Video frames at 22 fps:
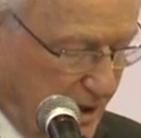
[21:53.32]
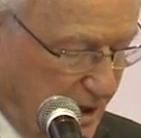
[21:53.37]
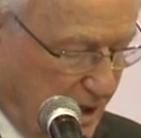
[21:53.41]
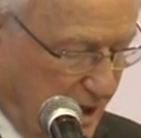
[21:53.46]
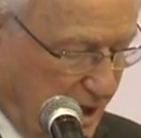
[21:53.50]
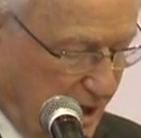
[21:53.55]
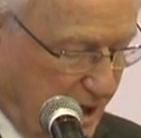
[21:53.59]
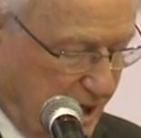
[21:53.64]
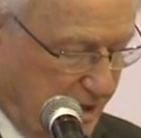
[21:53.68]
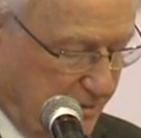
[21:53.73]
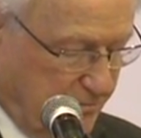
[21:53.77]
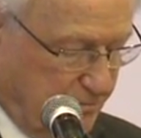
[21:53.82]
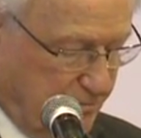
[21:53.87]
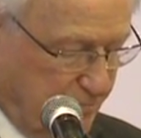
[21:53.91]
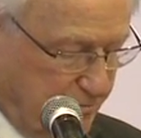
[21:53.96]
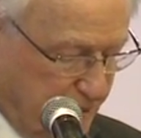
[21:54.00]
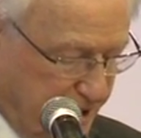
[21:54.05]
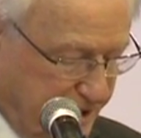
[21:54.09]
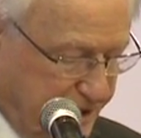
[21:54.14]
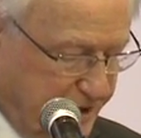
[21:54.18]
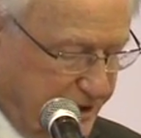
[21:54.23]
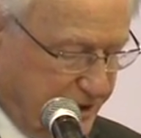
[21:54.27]
I am
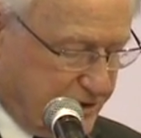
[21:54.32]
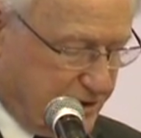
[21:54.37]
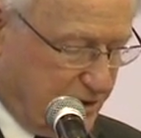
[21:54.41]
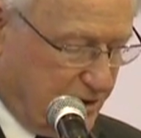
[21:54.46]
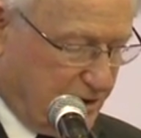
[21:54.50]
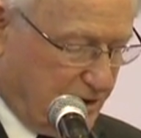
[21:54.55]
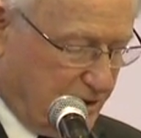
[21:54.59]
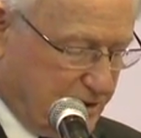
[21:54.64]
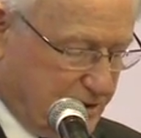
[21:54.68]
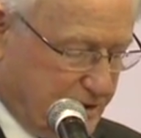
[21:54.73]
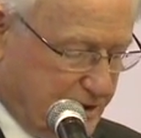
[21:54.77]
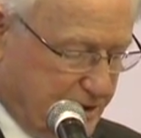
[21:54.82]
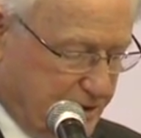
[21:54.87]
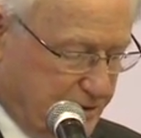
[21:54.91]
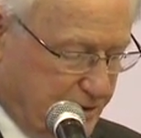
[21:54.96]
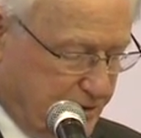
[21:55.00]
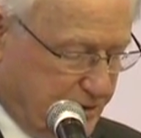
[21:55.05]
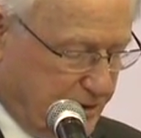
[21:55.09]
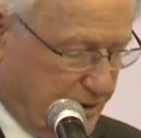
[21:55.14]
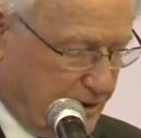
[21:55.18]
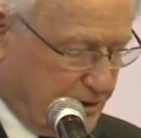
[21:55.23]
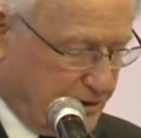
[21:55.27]
pleased to note that New
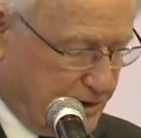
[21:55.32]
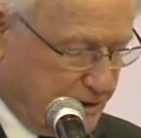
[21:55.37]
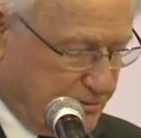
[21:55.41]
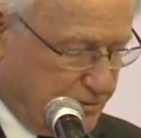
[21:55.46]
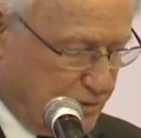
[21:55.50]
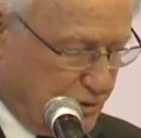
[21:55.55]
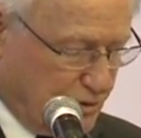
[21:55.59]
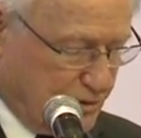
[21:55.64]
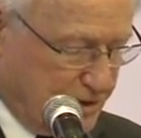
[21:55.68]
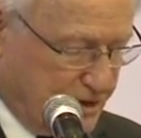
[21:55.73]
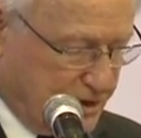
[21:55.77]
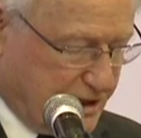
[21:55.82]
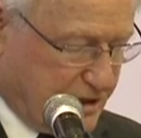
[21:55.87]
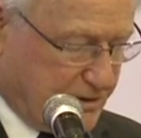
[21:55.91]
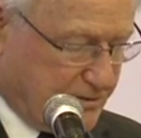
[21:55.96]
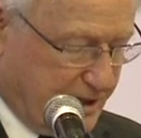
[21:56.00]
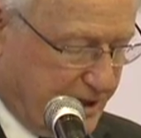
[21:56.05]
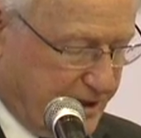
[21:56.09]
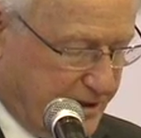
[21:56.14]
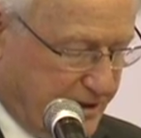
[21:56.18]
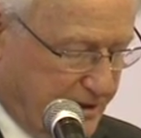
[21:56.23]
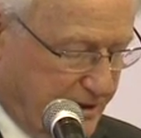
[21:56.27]
Zealand is more
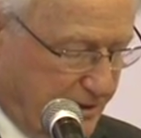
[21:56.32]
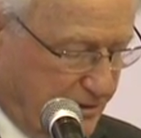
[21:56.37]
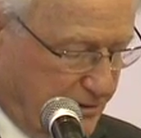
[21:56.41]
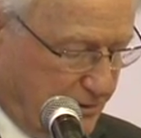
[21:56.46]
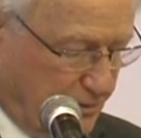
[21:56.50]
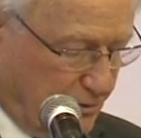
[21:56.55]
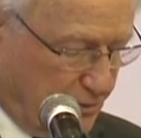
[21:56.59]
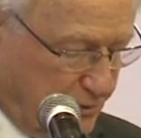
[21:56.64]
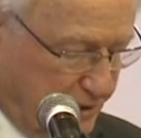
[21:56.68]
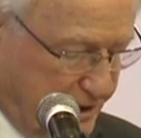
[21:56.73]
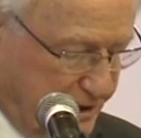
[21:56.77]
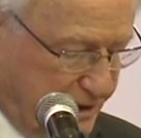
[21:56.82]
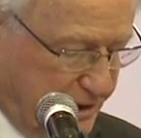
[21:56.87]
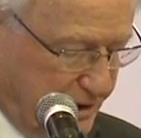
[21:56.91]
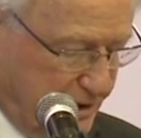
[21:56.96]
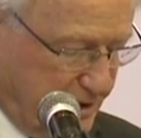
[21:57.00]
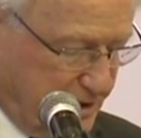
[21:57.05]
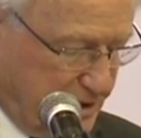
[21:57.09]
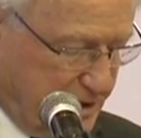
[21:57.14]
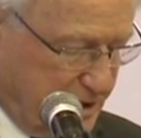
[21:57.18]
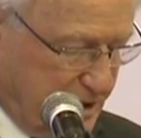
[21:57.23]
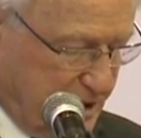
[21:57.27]
integrated into the
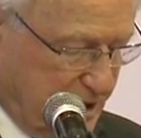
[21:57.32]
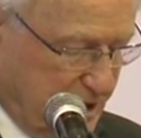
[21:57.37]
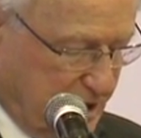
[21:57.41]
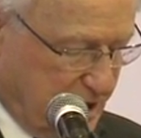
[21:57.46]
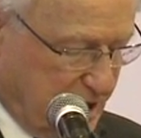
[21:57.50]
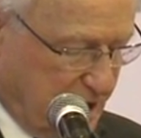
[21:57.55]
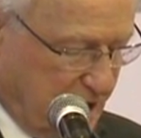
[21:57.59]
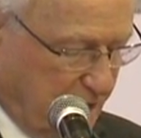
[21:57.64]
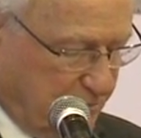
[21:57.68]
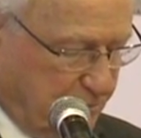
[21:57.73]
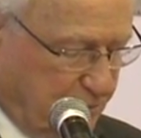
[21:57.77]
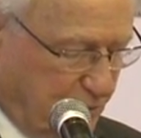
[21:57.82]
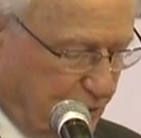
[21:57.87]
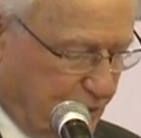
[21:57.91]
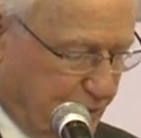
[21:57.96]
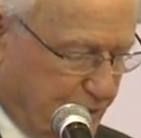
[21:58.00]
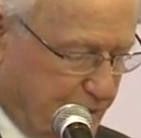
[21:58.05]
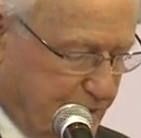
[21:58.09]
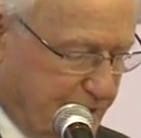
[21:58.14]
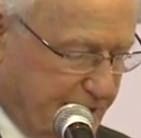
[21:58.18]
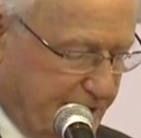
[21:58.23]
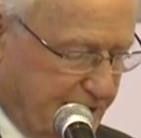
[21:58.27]
region. Our
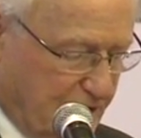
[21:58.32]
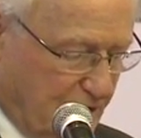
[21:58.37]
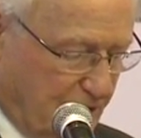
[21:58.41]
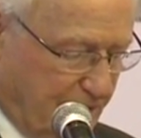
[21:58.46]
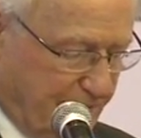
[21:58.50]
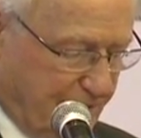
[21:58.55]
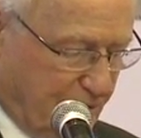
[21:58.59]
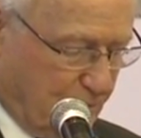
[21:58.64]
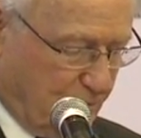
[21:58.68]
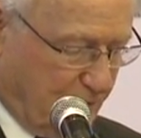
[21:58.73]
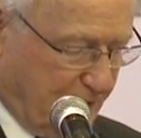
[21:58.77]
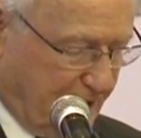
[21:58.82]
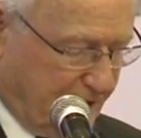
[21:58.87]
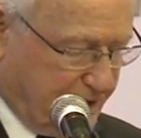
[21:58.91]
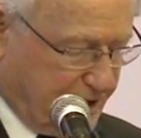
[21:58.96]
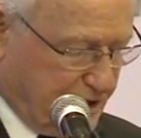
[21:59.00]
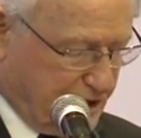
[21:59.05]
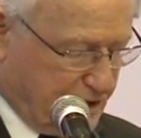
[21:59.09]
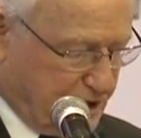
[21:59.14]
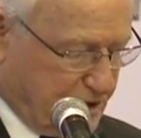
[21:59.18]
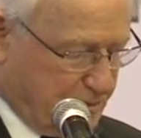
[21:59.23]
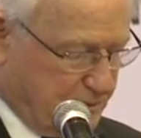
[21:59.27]
political and economic
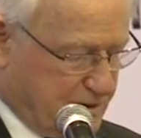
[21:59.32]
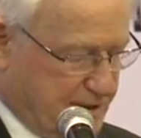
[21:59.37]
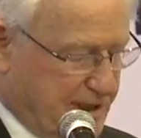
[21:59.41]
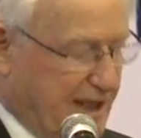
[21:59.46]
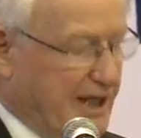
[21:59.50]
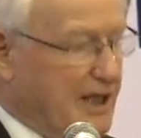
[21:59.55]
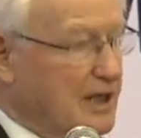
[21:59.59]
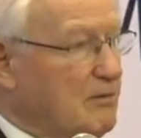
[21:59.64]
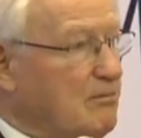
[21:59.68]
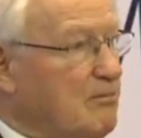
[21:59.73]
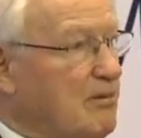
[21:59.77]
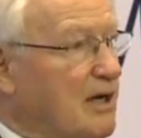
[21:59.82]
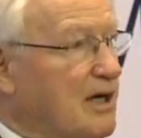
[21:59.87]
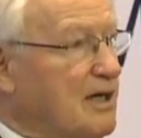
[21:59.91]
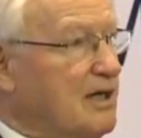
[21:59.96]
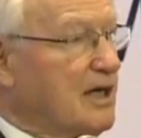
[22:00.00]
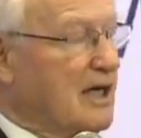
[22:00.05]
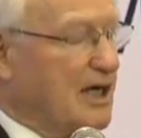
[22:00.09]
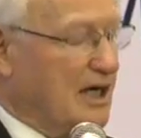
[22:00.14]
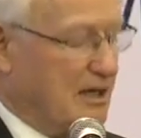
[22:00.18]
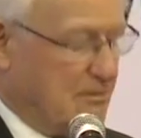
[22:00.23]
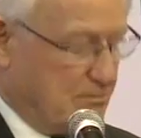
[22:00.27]
relationships stand among
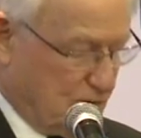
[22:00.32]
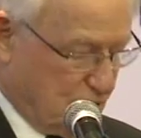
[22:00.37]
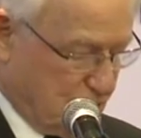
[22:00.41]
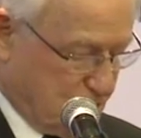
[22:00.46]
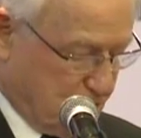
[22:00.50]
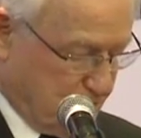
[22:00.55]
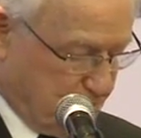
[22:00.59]
our most